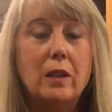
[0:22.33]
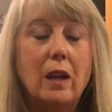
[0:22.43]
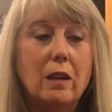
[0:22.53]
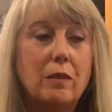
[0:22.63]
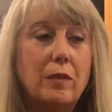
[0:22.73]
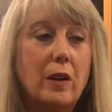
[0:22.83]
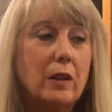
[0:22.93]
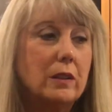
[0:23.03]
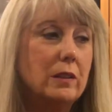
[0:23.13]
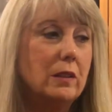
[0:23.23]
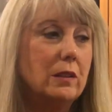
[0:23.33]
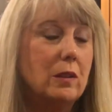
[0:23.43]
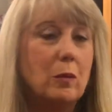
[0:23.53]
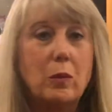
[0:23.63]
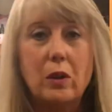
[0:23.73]
And fungus is
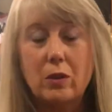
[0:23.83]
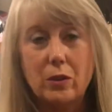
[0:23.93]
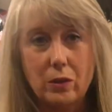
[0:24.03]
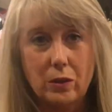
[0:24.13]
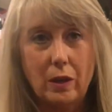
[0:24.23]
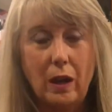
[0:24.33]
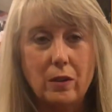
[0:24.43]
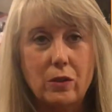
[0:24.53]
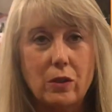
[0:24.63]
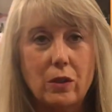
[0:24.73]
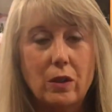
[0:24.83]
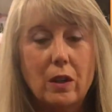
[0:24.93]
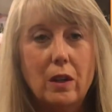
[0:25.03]
the precursor to cancer.